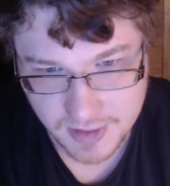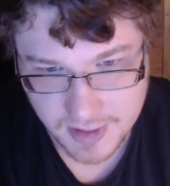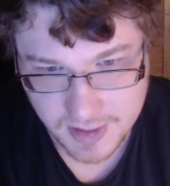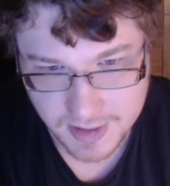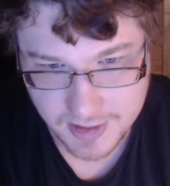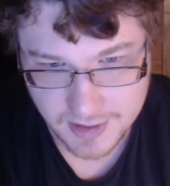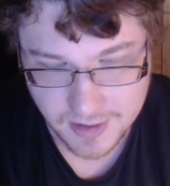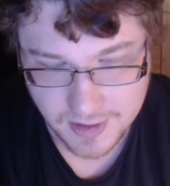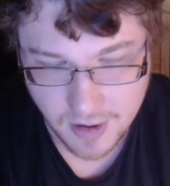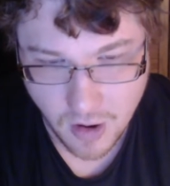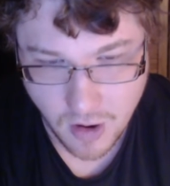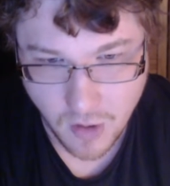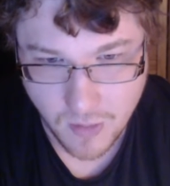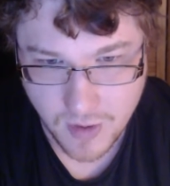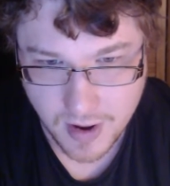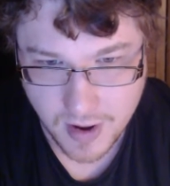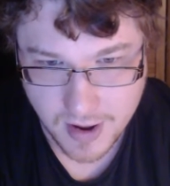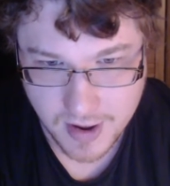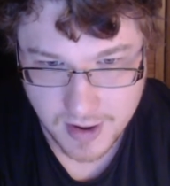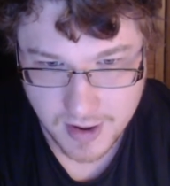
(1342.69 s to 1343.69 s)
and they didn't know
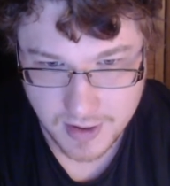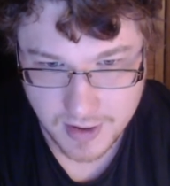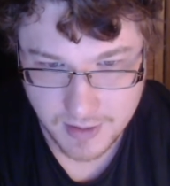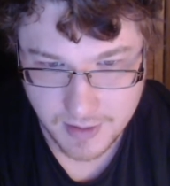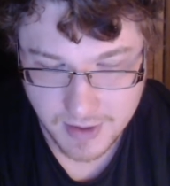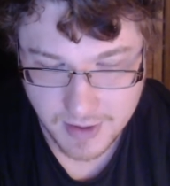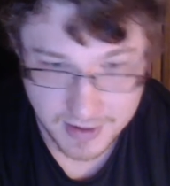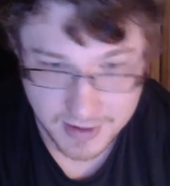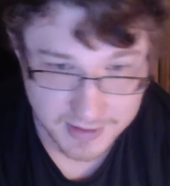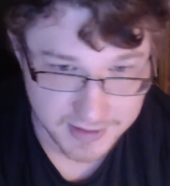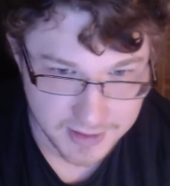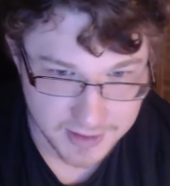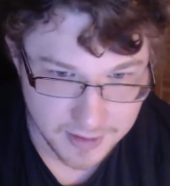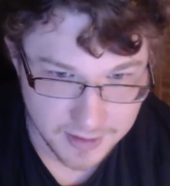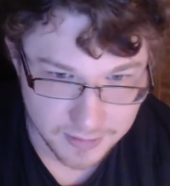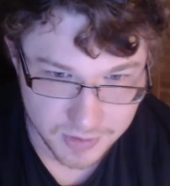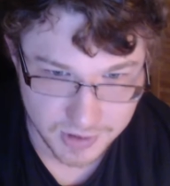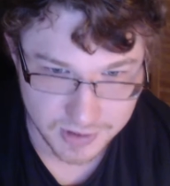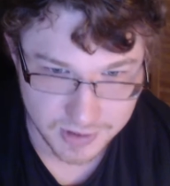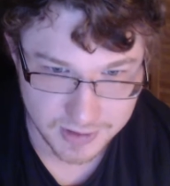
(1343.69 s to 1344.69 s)
me and they made
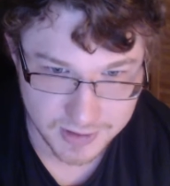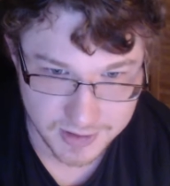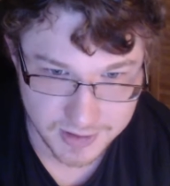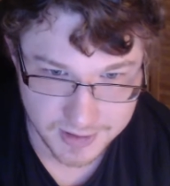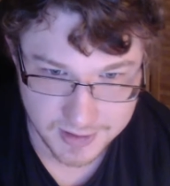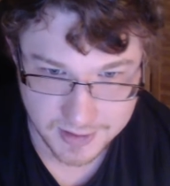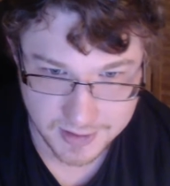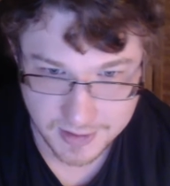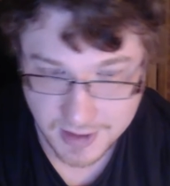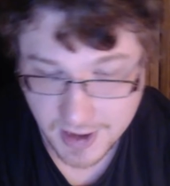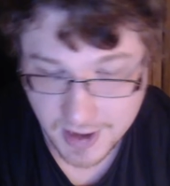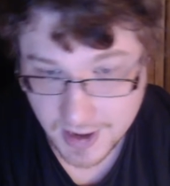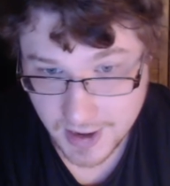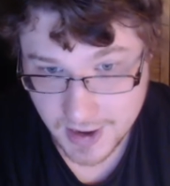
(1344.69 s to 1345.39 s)
assumptions and